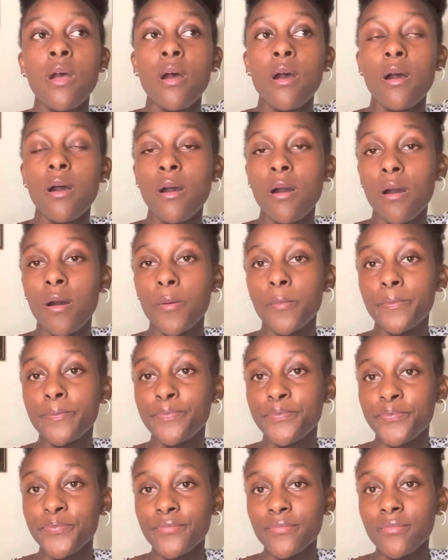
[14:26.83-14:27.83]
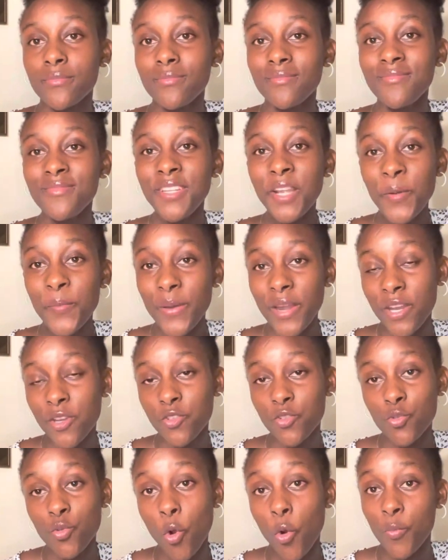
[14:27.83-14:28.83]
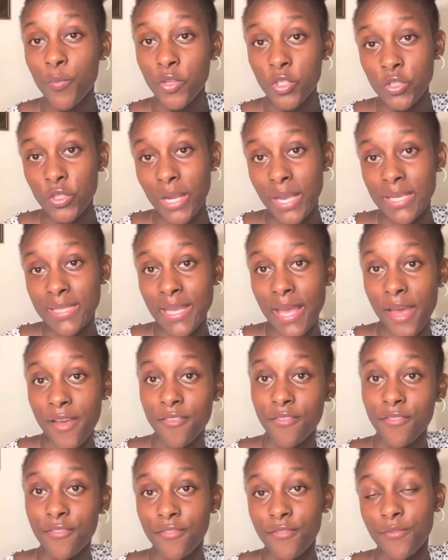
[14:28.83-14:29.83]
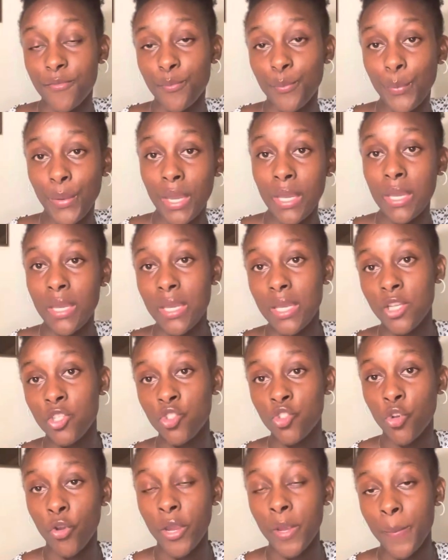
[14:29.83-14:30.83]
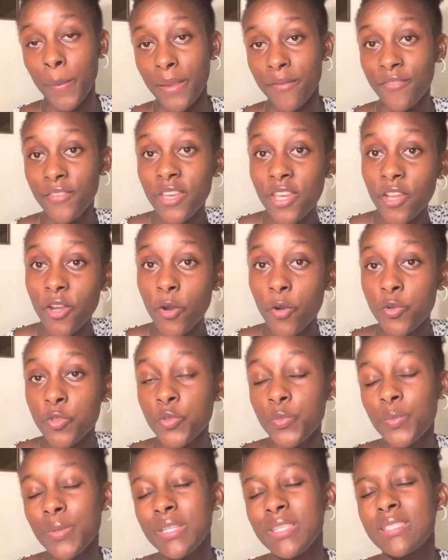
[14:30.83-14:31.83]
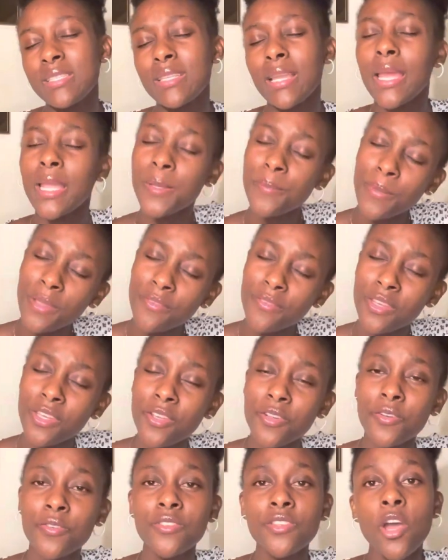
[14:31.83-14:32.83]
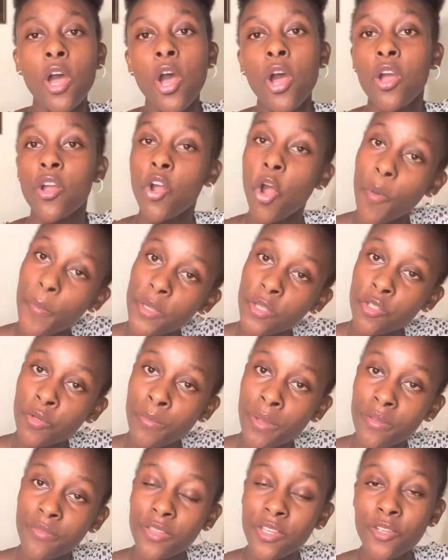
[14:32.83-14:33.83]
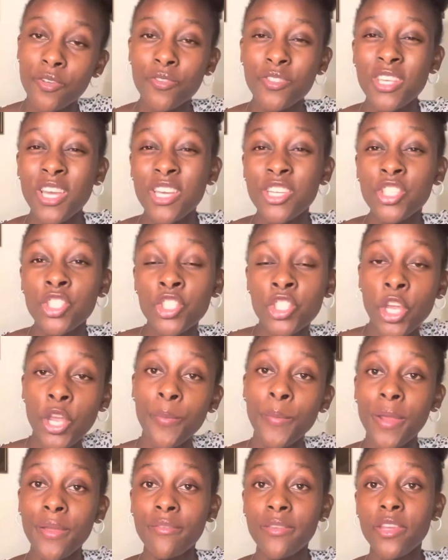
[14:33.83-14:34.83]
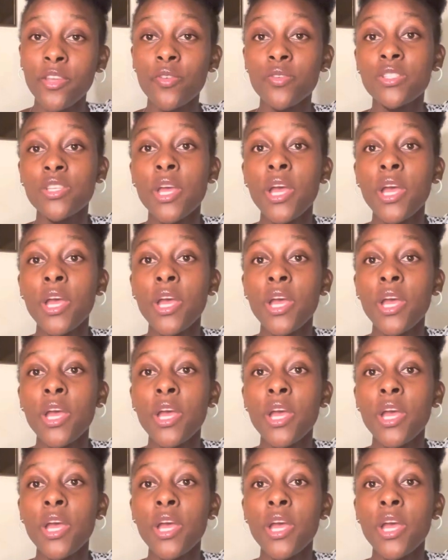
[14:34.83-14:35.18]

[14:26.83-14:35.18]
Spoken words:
But I do hope that you guys have been enjoying my videos. Please like my videos, comment on my videos, share my videos.